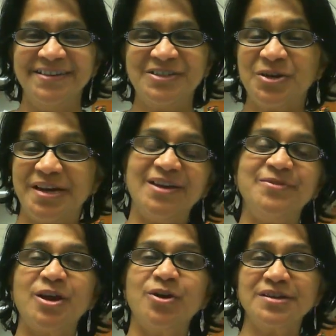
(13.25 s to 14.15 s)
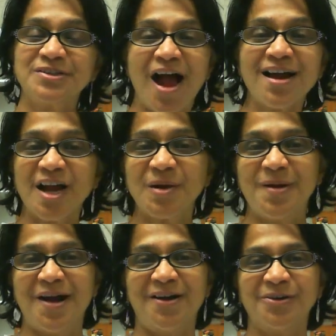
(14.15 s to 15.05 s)
Today we are going to talk
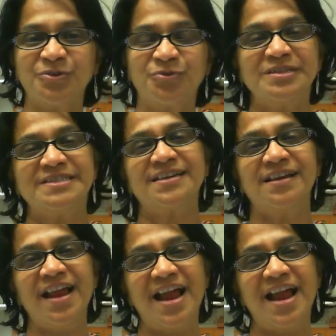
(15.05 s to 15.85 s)
about physical